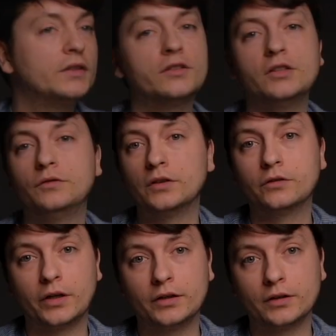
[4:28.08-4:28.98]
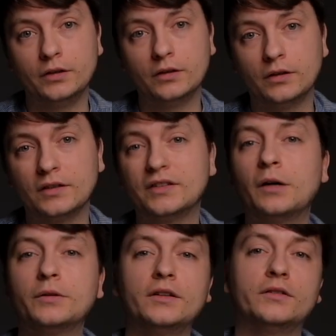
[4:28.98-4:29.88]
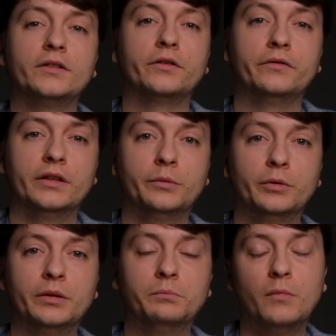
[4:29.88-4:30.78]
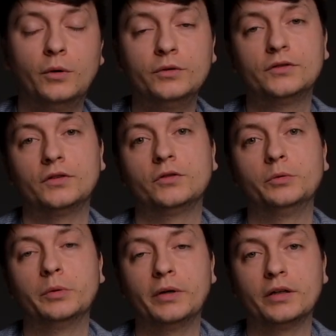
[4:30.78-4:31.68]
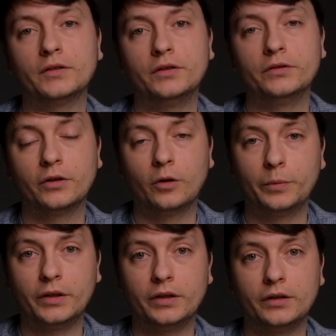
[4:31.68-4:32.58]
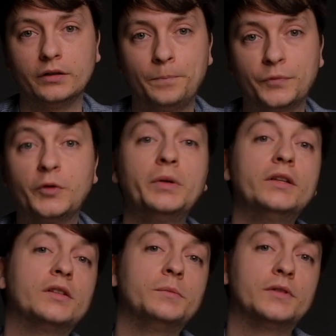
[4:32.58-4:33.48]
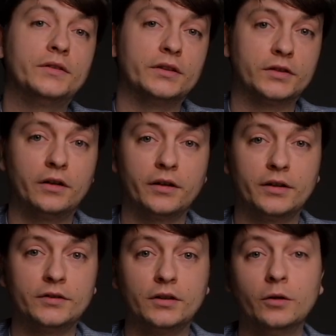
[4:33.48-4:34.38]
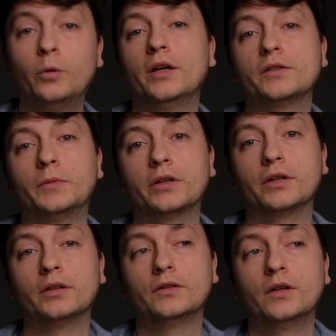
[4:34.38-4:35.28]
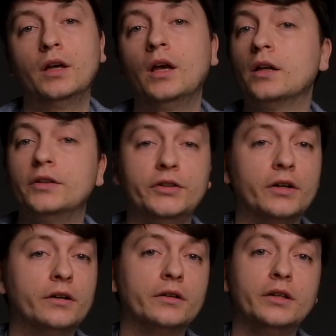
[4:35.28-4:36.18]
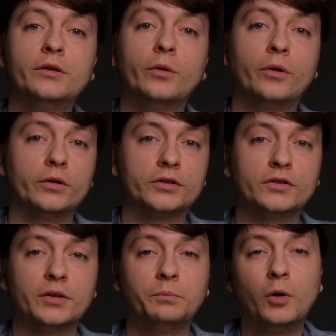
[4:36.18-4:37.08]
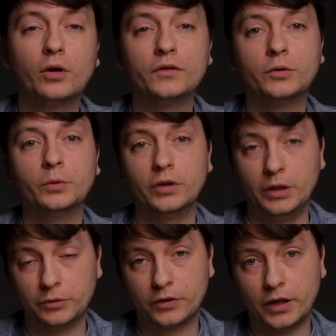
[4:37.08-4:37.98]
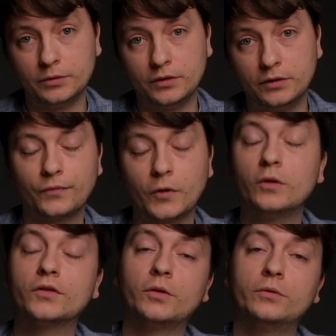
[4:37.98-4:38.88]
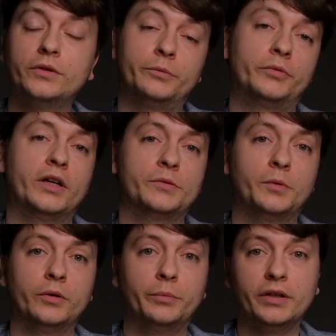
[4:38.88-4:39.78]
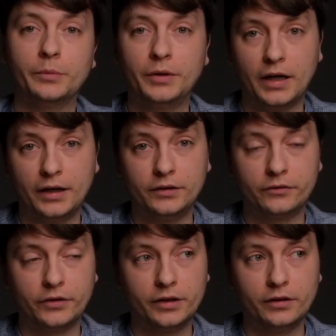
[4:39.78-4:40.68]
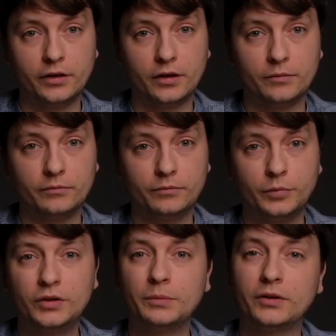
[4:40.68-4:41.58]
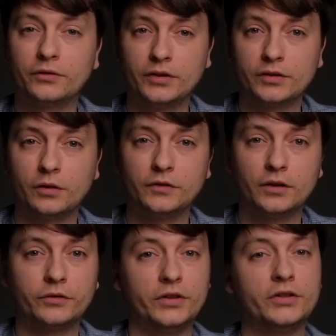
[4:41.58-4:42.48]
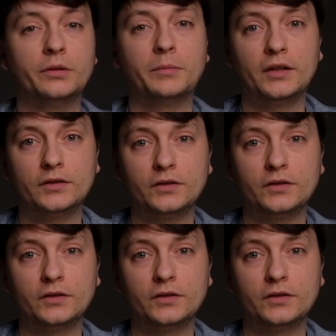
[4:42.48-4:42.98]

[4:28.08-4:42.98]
shifted greatly, as nowadays they are available in most supermarkets here in Copenhagen. To me it seems that their target is the low-hes market, the young, eco-conscious and more of the cool hip crowd. Also, their price point being a bit higher than regular gum put them at a risk of not reaching the masses